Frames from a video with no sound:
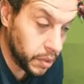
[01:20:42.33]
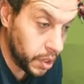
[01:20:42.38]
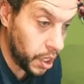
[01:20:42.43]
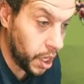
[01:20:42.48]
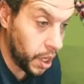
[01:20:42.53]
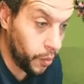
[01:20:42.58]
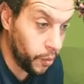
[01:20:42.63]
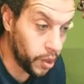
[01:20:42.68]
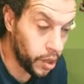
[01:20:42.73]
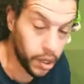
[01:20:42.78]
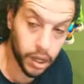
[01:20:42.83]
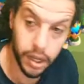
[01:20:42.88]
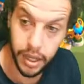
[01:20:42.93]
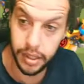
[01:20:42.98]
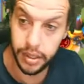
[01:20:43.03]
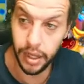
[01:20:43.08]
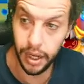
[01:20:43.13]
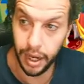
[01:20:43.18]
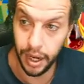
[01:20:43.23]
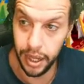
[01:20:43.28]
Yeah, when
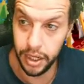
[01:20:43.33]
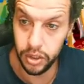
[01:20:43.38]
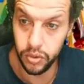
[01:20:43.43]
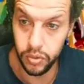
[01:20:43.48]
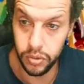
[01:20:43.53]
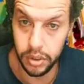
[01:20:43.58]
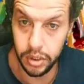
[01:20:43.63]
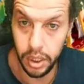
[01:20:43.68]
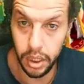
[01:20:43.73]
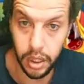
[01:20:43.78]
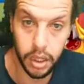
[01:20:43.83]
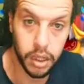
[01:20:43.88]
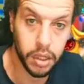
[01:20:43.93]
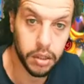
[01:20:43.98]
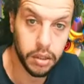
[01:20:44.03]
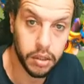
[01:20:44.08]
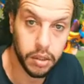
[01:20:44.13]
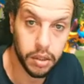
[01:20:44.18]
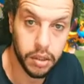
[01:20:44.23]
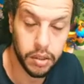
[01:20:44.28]
I hit the clash was that
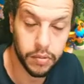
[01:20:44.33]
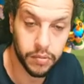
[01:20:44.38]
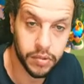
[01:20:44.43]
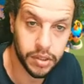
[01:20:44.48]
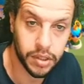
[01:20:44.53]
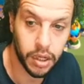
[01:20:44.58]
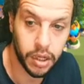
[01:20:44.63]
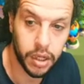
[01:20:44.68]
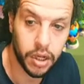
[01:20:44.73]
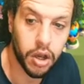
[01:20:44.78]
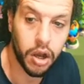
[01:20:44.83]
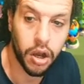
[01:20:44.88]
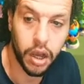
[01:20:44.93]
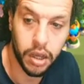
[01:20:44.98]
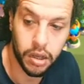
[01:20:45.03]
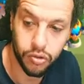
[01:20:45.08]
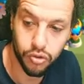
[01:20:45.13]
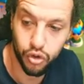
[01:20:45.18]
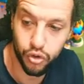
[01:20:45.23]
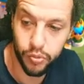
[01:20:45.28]
was that
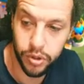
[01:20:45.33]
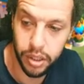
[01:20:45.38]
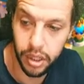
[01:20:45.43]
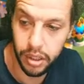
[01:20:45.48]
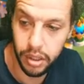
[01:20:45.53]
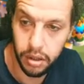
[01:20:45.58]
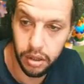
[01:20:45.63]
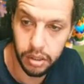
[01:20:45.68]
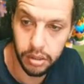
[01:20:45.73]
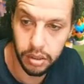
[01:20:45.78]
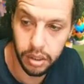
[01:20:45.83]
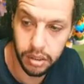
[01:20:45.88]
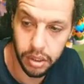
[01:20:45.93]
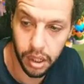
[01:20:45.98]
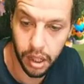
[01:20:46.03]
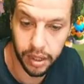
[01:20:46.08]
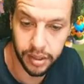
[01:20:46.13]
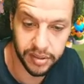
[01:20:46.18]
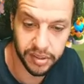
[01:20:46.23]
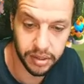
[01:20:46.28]
guy told me that his
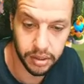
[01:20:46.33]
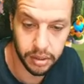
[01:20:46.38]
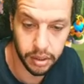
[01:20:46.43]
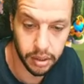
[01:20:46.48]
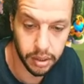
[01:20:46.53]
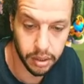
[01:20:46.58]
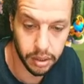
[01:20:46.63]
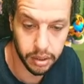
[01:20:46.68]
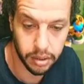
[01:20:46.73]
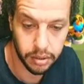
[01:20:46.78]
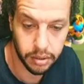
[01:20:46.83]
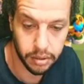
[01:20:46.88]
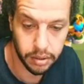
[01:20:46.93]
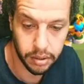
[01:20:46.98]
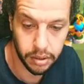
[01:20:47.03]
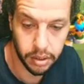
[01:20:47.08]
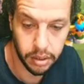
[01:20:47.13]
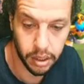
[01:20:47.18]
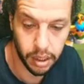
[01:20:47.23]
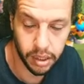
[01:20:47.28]
his last uh,
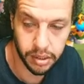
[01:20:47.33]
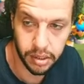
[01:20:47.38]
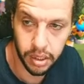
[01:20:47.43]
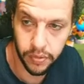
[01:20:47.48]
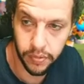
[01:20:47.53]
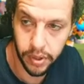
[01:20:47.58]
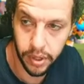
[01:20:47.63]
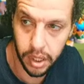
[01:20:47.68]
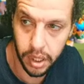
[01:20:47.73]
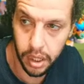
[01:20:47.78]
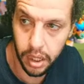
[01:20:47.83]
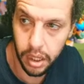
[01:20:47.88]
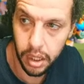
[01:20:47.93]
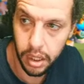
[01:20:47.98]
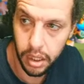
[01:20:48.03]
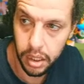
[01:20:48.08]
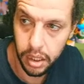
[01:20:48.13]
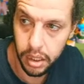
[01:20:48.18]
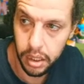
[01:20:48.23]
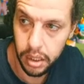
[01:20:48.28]
last
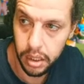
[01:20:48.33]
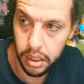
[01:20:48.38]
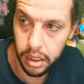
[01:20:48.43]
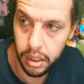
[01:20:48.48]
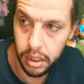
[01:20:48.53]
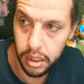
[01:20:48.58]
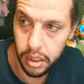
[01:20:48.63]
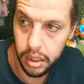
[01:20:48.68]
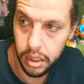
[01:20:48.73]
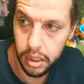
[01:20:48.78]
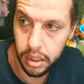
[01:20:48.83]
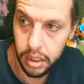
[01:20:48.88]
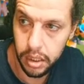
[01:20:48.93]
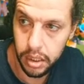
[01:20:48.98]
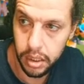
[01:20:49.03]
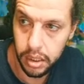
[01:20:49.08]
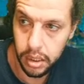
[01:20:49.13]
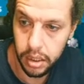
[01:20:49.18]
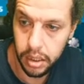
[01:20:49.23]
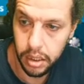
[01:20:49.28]
KVK
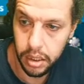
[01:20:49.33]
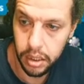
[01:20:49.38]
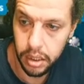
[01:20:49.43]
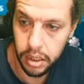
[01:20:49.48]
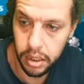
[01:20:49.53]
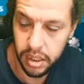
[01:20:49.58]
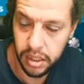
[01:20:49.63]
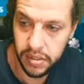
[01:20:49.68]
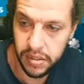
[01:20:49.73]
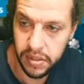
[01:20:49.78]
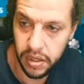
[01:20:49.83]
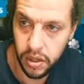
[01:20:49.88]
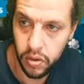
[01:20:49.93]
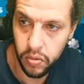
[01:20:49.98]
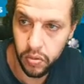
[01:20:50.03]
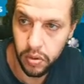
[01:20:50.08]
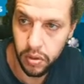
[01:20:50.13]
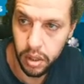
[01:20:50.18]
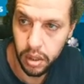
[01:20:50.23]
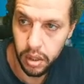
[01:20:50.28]
they
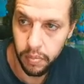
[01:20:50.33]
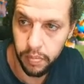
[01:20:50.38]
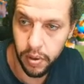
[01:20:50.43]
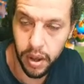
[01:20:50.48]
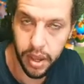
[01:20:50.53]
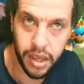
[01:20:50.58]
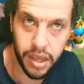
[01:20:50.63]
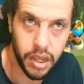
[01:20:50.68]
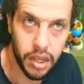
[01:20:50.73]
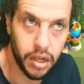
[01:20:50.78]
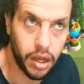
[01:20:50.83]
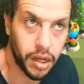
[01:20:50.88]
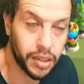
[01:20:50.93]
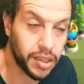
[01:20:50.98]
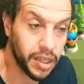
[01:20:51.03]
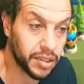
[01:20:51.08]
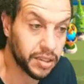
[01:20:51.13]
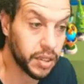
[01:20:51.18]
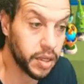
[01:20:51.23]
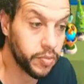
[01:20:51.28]
sell. But he
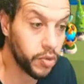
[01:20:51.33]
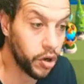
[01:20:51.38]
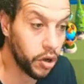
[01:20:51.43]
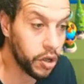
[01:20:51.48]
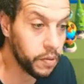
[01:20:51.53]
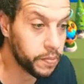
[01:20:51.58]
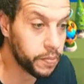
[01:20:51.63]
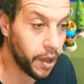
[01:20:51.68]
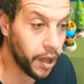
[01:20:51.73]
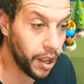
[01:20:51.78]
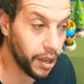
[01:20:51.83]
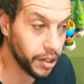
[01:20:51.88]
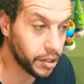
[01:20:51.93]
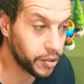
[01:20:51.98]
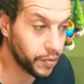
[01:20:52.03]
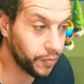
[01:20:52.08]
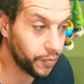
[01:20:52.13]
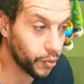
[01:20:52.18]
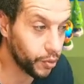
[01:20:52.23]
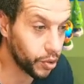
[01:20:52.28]
like the same guy
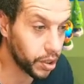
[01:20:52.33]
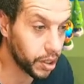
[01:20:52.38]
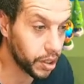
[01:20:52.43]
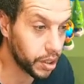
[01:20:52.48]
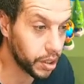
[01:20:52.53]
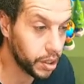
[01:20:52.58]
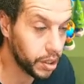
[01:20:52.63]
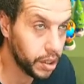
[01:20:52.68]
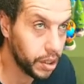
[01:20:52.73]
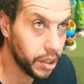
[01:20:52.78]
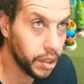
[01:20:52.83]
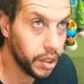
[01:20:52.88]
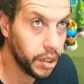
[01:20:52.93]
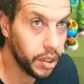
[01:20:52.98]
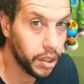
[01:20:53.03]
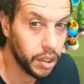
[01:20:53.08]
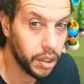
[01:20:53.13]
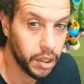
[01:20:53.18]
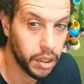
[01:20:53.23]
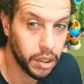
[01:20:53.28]
pilots for
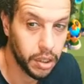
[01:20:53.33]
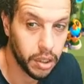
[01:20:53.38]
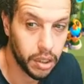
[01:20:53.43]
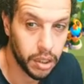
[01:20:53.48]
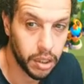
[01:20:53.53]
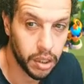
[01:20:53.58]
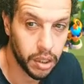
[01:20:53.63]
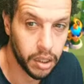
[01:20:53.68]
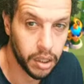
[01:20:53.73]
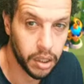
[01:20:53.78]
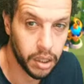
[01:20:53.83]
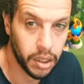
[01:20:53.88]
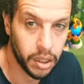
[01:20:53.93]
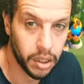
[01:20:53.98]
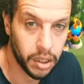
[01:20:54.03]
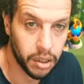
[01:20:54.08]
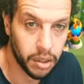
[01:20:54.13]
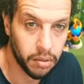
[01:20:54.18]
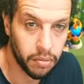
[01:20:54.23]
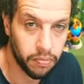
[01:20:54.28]

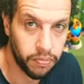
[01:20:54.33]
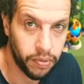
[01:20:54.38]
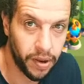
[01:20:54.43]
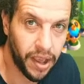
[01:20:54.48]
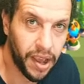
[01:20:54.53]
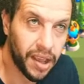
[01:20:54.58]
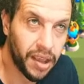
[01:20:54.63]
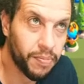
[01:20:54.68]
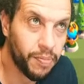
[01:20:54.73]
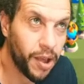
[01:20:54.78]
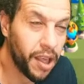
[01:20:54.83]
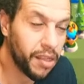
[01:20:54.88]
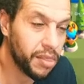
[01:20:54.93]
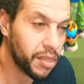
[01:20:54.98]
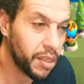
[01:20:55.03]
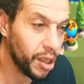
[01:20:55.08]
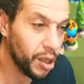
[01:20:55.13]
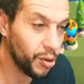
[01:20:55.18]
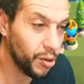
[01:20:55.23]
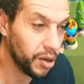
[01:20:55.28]
uh Black
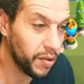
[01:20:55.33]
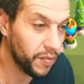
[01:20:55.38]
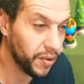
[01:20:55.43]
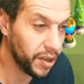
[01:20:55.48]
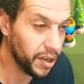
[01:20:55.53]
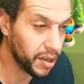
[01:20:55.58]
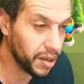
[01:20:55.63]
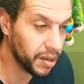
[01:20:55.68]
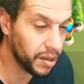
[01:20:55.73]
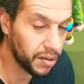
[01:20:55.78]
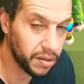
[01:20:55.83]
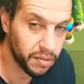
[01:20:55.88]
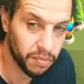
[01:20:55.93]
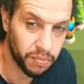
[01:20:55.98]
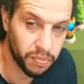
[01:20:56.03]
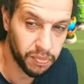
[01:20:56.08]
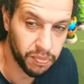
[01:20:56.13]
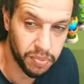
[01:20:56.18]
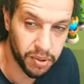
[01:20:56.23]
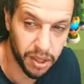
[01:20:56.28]
Panther whatever
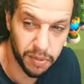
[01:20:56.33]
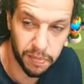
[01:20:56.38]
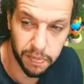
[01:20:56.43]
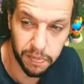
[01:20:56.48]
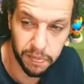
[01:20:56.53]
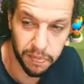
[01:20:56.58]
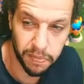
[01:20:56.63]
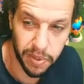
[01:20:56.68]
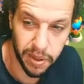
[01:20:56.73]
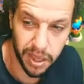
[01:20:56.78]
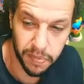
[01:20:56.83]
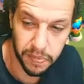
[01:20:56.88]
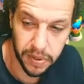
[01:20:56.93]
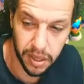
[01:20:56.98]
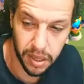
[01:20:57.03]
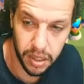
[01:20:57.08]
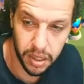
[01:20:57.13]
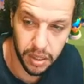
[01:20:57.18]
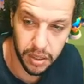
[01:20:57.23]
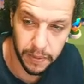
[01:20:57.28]
B
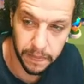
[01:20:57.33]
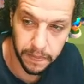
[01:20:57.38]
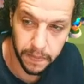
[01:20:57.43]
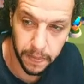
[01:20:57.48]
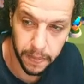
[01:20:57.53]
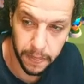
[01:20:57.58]
BP